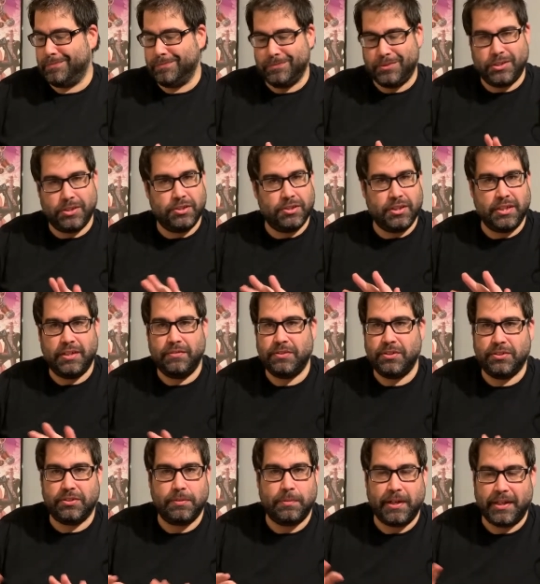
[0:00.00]
just to give you
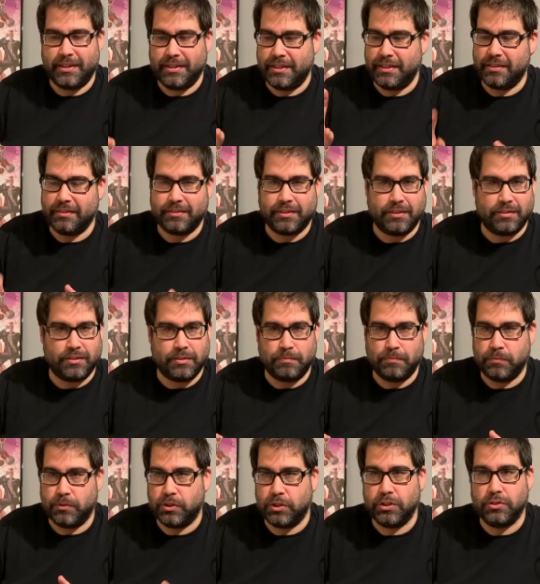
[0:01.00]
some ideas on
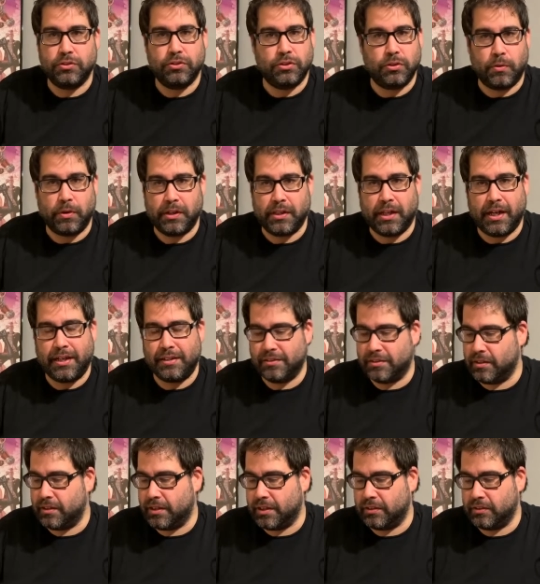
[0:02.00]
some good storylines
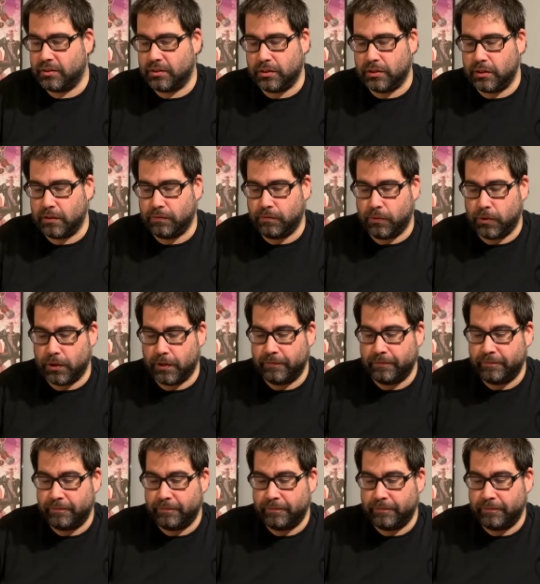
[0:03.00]
and things to look for.